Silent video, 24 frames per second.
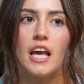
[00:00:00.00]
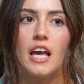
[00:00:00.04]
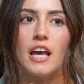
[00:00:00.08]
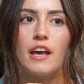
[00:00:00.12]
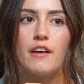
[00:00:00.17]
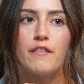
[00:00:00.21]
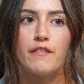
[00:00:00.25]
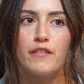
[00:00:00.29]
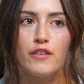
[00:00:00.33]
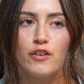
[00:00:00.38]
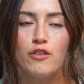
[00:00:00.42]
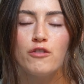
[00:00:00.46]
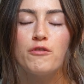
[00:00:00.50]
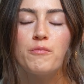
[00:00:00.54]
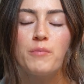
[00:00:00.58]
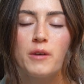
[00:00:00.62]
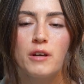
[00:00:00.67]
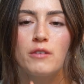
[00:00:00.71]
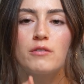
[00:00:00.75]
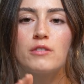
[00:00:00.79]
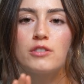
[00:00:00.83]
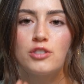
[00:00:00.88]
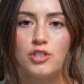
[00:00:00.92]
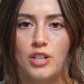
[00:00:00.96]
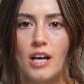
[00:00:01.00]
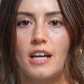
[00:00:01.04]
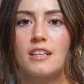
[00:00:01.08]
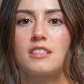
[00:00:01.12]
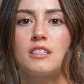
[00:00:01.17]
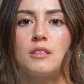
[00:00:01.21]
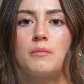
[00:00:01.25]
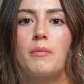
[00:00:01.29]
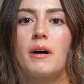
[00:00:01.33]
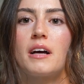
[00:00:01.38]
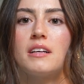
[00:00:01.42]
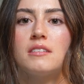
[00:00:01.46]
If you've been
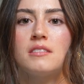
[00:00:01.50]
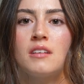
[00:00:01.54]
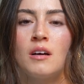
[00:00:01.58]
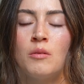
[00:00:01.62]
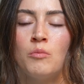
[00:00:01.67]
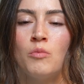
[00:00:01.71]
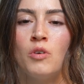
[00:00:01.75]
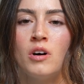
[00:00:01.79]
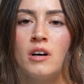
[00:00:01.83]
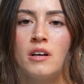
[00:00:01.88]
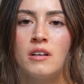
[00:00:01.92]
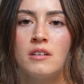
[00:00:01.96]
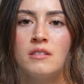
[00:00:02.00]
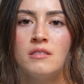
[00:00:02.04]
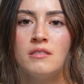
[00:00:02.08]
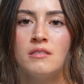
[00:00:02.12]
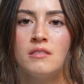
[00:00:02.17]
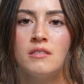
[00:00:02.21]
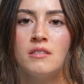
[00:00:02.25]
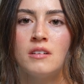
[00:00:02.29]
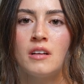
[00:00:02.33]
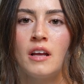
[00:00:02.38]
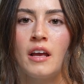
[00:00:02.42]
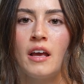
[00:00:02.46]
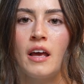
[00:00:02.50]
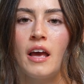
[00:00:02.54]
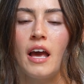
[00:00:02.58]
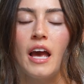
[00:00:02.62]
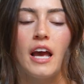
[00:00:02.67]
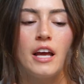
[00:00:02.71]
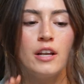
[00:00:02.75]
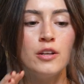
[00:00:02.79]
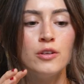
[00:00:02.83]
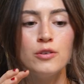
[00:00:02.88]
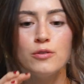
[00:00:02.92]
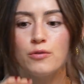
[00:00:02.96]
rejected by someone
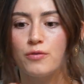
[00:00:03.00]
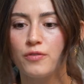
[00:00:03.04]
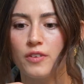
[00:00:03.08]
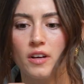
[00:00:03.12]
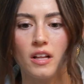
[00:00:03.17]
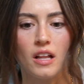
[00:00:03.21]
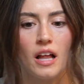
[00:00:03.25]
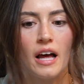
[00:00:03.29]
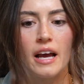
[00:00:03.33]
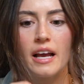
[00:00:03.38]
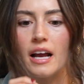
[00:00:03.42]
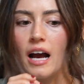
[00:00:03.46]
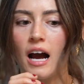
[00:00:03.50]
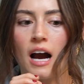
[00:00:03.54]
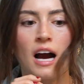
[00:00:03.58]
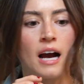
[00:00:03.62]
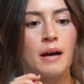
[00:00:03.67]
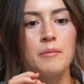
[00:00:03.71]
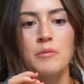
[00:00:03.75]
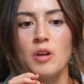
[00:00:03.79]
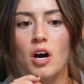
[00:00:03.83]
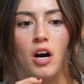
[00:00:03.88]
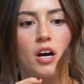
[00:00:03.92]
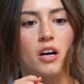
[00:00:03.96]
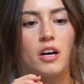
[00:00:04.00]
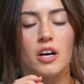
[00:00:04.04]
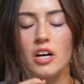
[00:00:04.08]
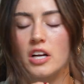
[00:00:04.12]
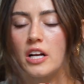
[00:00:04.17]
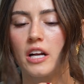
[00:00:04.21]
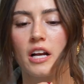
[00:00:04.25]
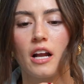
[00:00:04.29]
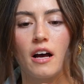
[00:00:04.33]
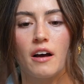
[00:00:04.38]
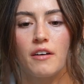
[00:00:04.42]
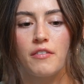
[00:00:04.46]
and you feel like I'm not
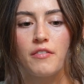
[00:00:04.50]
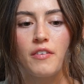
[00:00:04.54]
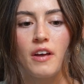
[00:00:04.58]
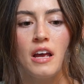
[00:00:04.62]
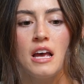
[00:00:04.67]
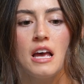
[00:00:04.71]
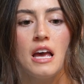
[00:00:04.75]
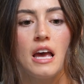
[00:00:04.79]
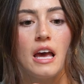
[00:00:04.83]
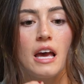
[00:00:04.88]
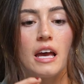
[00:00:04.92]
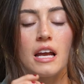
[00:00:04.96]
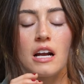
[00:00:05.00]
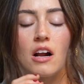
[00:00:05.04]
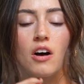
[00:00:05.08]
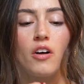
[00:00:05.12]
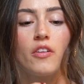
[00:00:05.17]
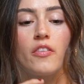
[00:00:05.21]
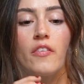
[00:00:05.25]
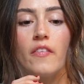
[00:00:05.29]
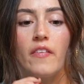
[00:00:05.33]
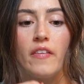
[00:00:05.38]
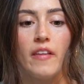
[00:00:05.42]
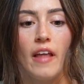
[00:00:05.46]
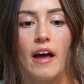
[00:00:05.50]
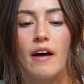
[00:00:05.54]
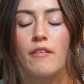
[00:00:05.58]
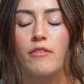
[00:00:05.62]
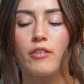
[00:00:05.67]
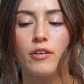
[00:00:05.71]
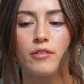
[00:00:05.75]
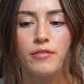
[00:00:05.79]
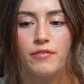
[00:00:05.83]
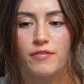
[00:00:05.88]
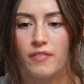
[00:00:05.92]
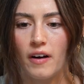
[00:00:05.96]
good enough and I'll
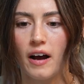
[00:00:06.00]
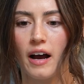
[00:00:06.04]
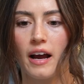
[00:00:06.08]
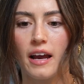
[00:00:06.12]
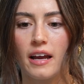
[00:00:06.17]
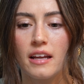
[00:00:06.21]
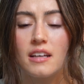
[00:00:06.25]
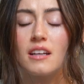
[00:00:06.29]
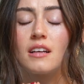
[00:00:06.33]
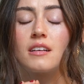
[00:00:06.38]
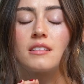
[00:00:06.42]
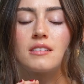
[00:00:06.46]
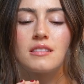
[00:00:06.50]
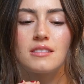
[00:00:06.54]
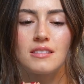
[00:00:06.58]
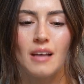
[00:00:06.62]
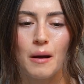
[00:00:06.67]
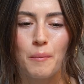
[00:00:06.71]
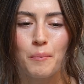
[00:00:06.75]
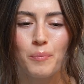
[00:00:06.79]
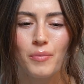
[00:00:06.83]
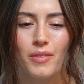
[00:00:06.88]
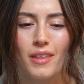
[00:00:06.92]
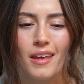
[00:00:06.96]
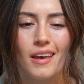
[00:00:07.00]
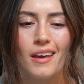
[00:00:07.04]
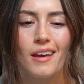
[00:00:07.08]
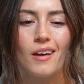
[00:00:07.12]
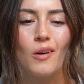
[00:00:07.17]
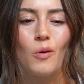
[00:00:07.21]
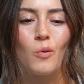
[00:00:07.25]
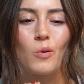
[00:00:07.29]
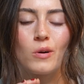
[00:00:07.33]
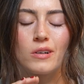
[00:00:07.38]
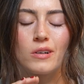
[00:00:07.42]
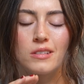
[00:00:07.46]
never find
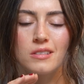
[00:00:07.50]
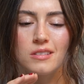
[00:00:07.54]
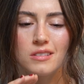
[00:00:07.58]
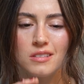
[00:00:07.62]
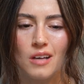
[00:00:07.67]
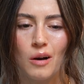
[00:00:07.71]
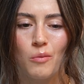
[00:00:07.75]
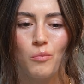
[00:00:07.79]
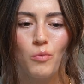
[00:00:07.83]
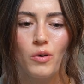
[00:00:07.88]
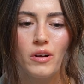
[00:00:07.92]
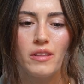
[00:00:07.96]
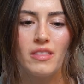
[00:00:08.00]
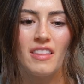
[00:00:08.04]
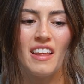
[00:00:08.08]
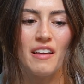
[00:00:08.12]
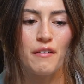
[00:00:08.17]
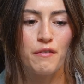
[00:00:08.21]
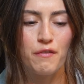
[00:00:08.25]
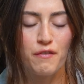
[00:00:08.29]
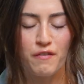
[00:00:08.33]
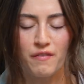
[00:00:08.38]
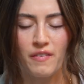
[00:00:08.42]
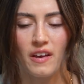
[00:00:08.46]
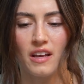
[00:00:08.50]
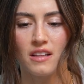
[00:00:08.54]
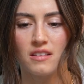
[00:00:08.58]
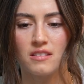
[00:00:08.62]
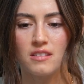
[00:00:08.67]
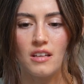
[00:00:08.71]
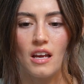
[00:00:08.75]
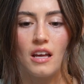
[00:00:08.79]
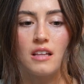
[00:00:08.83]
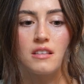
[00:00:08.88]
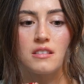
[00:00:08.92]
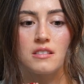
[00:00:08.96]
something or someone that
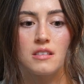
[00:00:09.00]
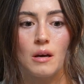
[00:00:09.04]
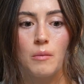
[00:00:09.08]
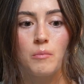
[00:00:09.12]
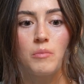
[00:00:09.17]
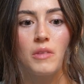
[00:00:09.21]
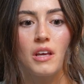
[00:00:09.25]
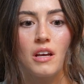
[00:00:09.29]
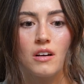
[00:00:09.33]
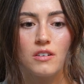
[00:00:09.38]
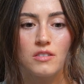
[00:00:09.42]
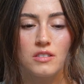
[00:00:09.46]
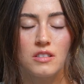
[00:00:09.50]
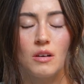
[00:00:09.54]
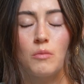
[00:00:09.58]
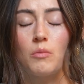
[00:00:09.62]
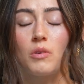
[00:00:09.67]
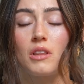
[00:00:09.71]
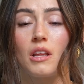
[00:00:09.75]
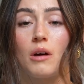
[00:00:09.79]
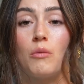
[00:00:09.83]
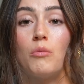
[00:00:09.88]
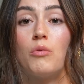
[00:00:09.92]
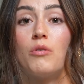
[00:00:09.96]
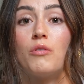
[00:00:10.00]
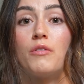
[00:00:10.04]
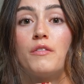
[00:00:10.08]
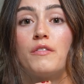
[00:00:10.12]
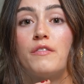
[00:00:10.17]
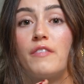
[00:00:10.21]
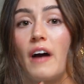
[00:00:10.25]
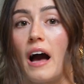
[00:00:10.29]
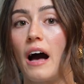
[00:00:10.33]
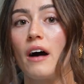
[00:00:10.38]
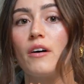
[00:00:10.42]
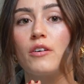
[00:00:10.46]
fits and something or someone that will
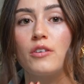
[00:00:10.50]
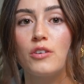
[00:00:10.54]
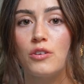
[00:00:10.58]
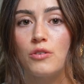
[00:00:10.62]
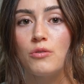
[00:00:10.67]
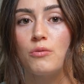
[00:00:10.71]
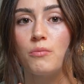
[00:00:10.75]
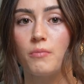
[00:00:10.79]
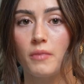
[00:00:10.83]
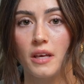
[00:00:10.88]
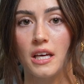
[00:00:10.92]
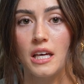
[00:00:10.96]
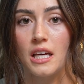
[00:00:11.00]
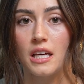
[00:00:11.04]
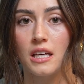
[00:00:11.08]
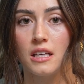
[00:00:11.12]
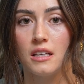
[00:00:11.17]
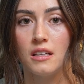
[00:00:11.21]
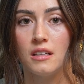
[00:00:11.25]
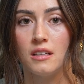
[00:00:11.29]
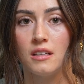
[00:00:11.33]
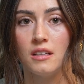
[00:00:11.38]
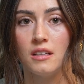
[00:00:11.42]
value me,